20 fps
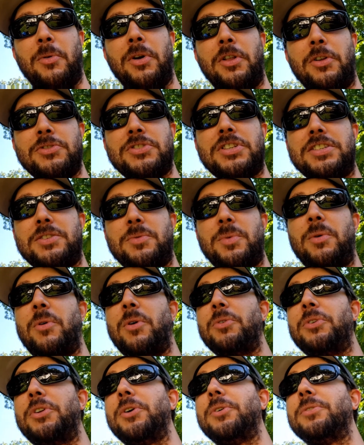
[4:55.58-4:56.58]
of those things that we
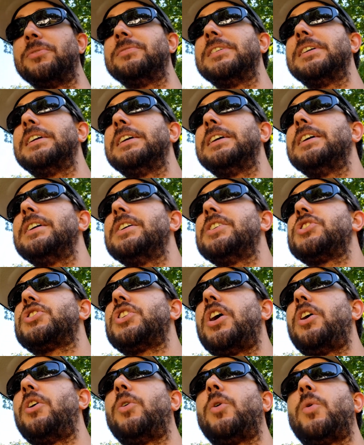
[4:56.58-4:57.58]
won't do.
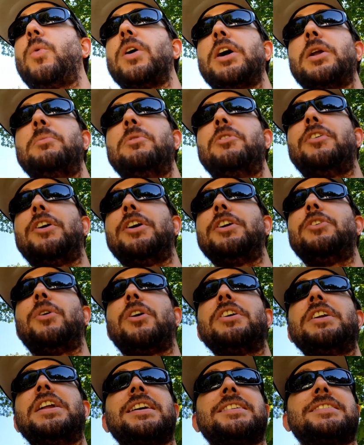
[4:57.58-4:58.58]
So we're going to move on to our
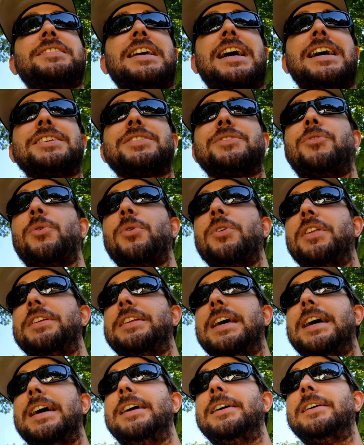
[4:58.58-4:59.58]
next task for the
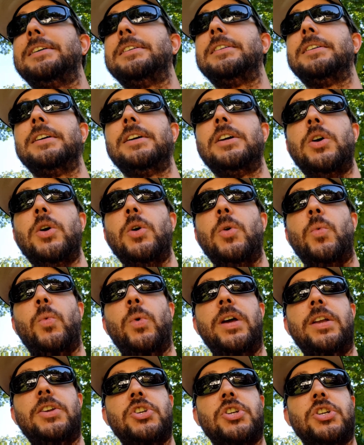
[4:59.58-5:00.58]
day,
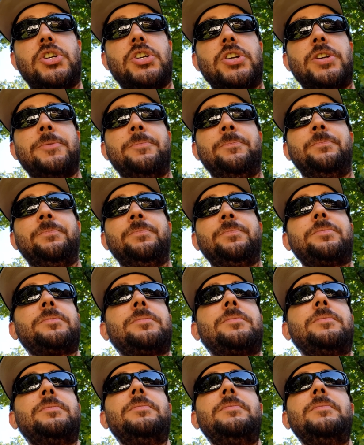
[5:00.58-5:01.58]
which
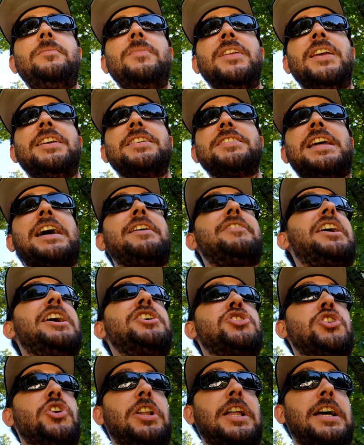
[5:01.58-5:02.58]
is
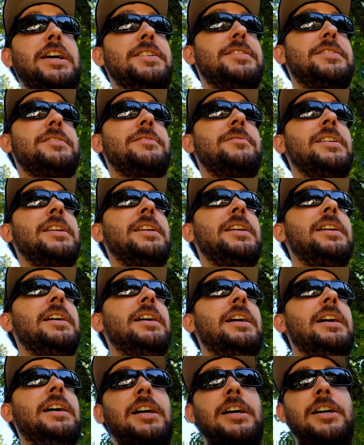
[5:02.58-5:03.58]
navigational lights.
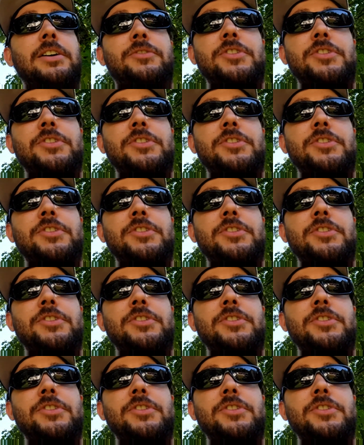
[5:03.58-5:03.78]
For